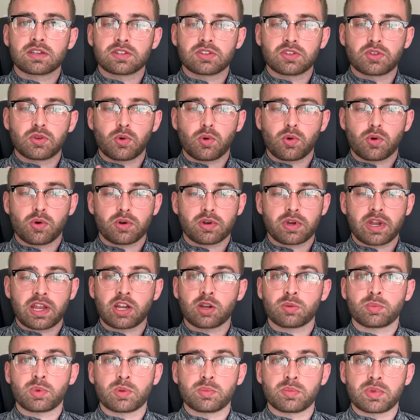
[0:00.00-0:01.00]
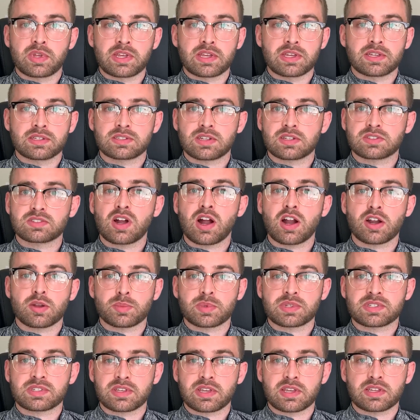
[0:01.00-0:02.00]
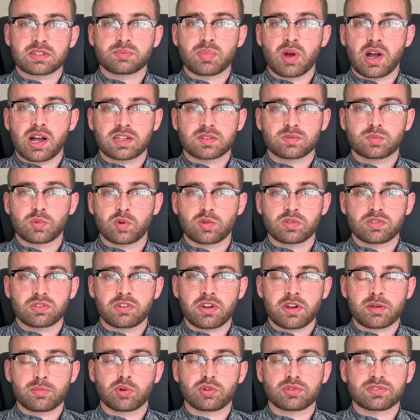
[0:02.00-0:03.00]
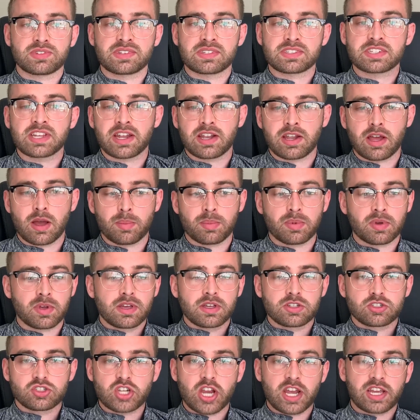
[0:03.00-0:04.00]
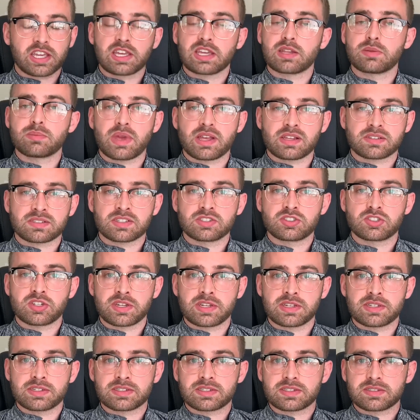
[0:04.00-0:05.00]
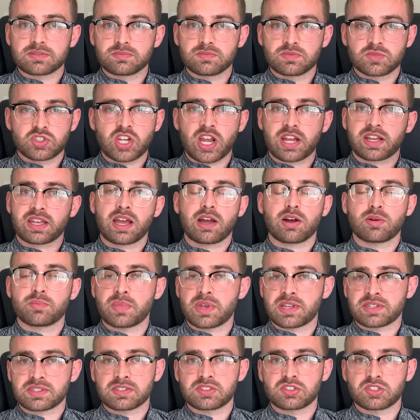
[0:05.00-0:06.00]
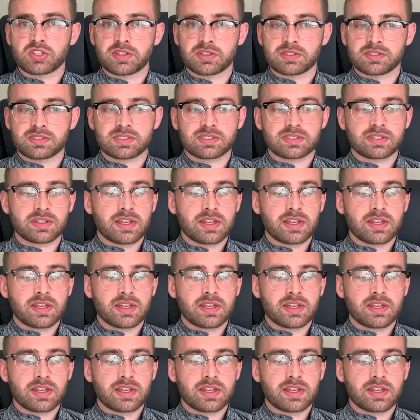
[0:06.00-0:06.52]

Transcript: your Airbnb as autonomously as possible. You're able to set up check-in messages, check-out messages,